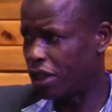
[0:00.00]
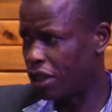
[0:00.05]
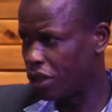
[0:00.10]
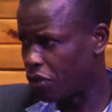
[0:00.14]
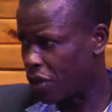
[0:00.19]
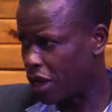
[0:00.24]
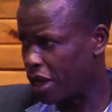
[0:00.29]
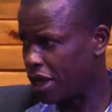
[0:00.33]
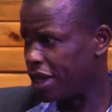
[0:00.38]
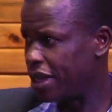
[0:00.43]

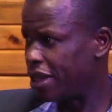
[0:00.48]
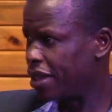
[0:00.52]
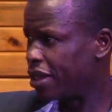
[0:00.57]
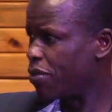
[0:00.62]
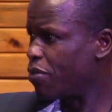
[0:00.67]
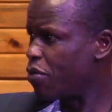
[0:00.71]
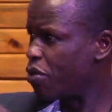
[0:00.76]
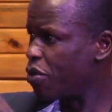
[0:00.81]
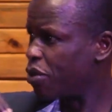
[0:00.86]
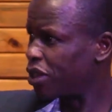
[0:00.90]
this one
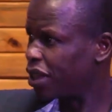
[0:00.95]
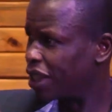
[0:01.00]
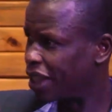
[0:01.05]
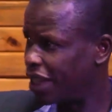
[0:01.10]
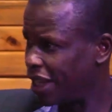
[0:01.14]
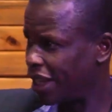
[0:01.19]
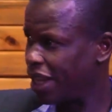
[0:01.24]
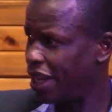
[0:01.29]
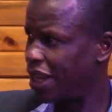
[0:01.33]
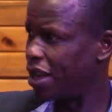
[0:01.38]
needs more
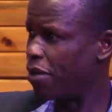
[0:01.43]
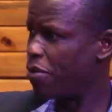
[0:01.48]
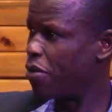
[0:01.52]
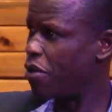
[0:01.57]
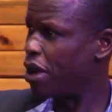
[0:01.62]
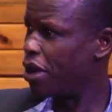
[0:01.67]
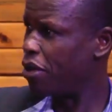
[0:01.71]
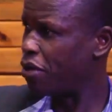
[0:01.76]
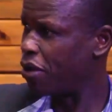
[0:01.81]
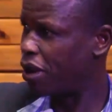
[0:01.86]
skilling,
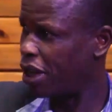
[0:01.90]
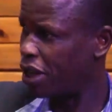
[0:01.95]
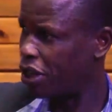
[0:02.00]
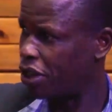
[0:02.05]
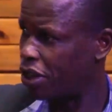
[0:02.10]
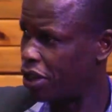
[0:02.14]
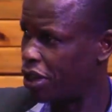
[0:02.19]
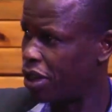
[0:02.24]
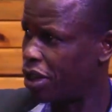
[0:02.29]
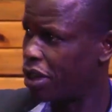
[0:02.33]
more
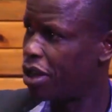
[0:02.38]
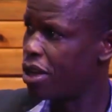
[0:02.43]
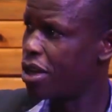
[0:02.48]
education.